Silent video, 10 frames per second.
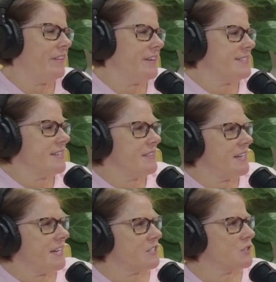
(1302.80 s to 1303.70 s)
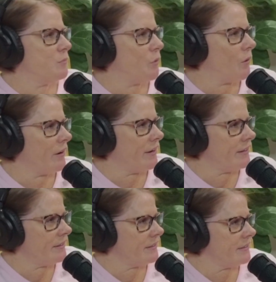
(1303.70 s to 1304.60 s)
is it the
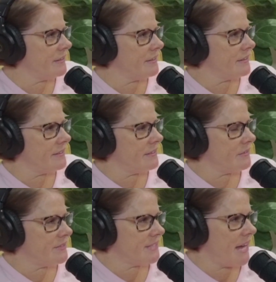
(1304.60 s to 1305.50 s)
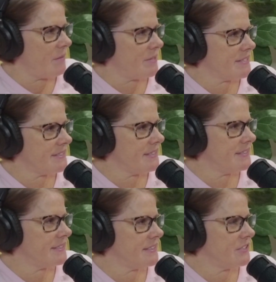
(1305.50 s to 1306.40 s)
Explorer? Is it
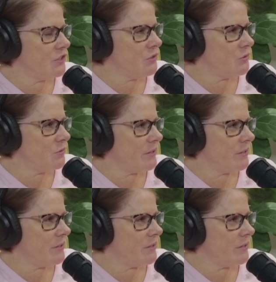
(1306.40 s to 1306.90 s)
MSC's new